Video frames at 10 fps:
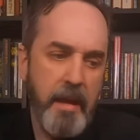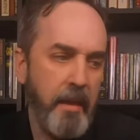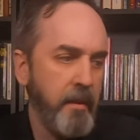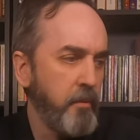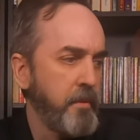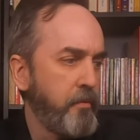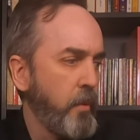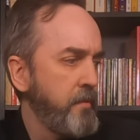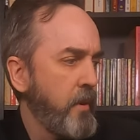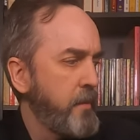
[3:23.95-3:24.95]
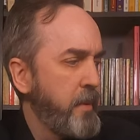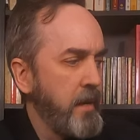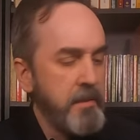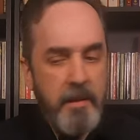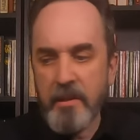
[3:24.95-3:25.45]
had that with the Voivod
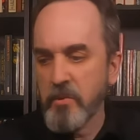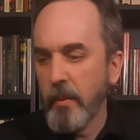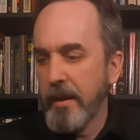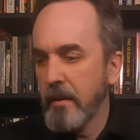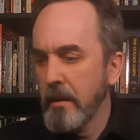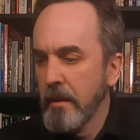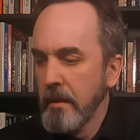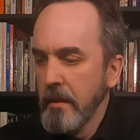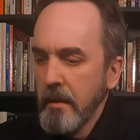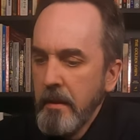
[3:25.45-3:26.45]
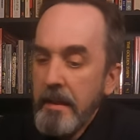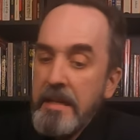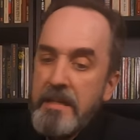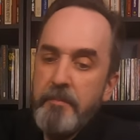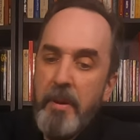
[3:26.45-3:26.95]
box set as well. And I
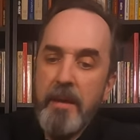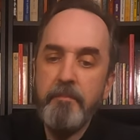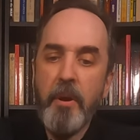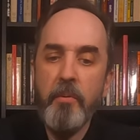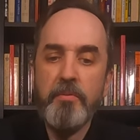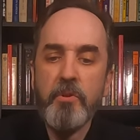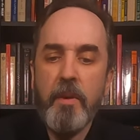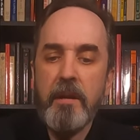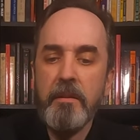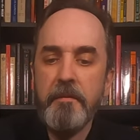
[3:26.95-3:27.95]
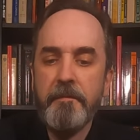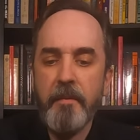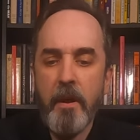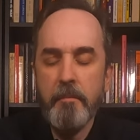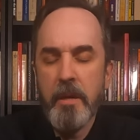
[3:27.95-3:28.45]
did buy both directly
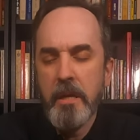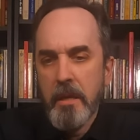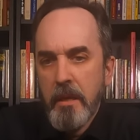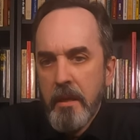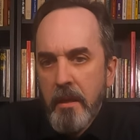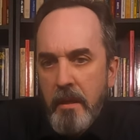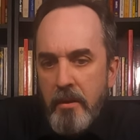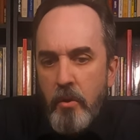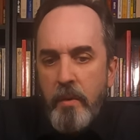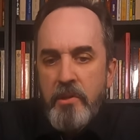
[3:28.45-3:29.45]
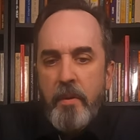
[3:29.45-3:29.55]
from Noise